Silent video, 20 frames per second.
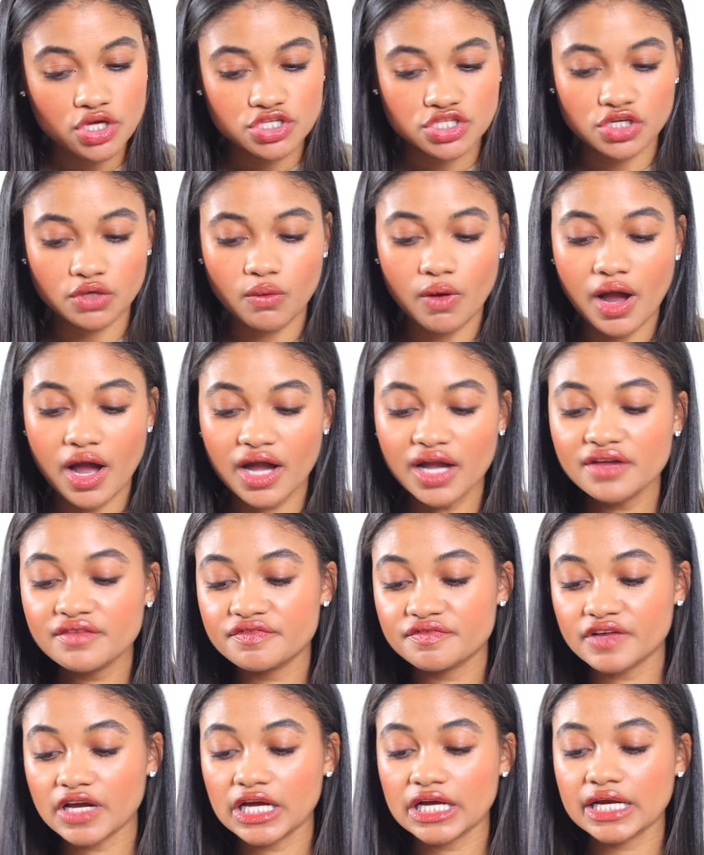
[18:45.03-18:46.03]
So I
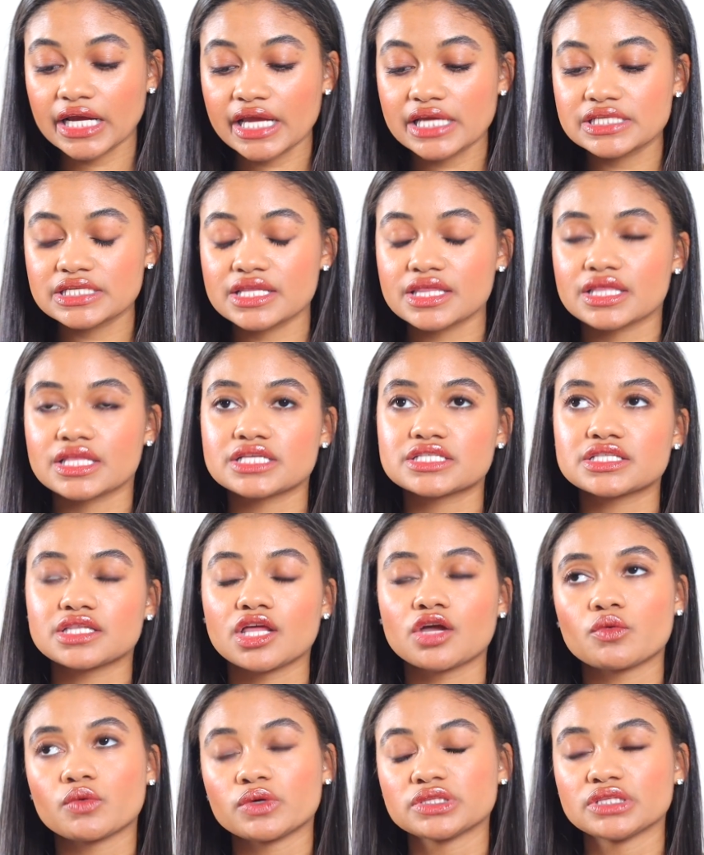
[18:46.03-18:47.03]
find this
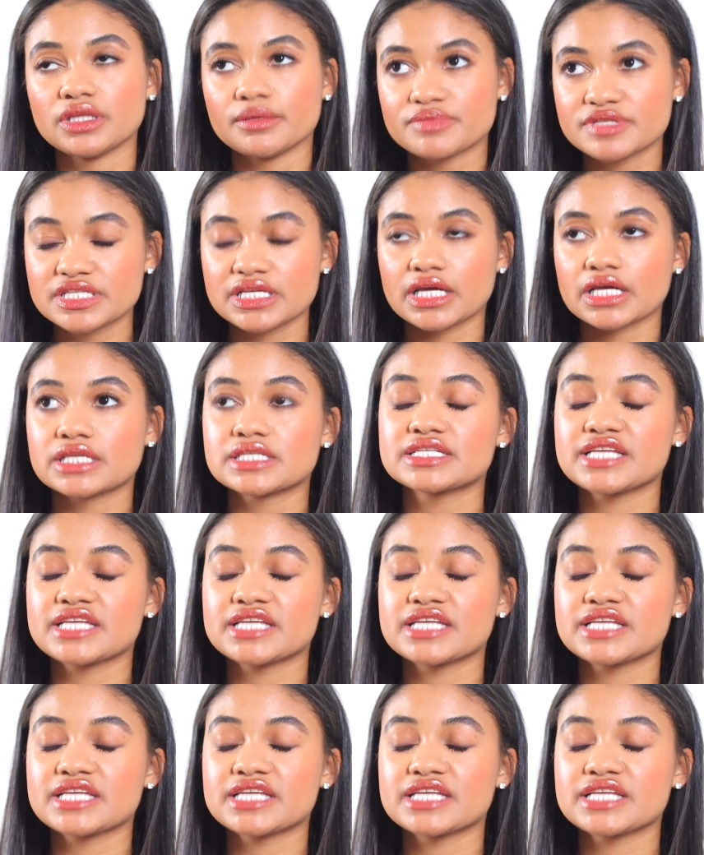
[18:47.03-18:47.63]
liquid lipstick